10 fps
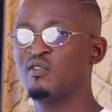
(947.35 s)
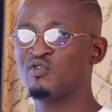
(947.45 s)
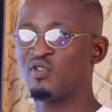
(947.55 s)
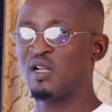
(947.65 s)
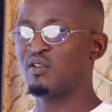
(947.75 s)

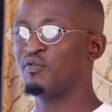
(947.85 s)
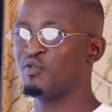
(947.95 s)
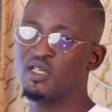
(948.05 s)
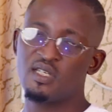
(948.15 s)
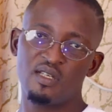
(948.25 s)
So, and of
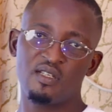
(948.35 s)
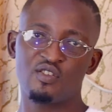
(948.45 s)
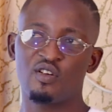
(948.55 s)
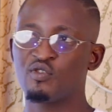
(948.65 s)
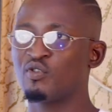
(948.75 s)
which it
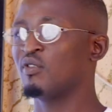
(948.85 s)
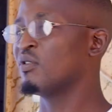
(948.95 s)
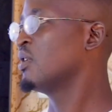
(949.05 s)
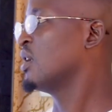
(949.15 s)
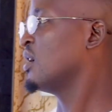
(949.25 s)
is
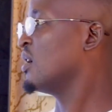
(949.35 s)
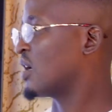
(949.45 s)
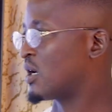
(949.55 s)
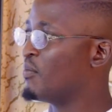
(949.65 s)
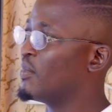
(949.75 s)
also a
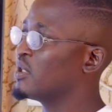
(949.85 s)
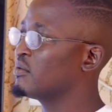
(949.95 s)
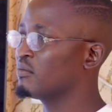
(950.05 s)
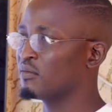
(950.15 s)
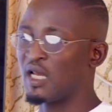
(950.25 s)

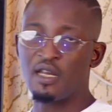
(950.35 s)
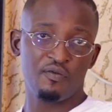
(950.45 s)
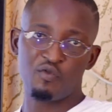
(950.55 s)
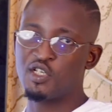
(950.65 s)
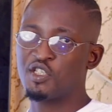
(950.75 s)
common kind
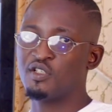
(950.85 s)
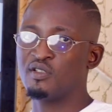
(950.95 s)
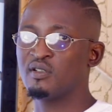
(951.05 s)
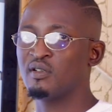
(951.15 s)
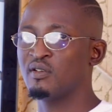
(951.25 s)
of question.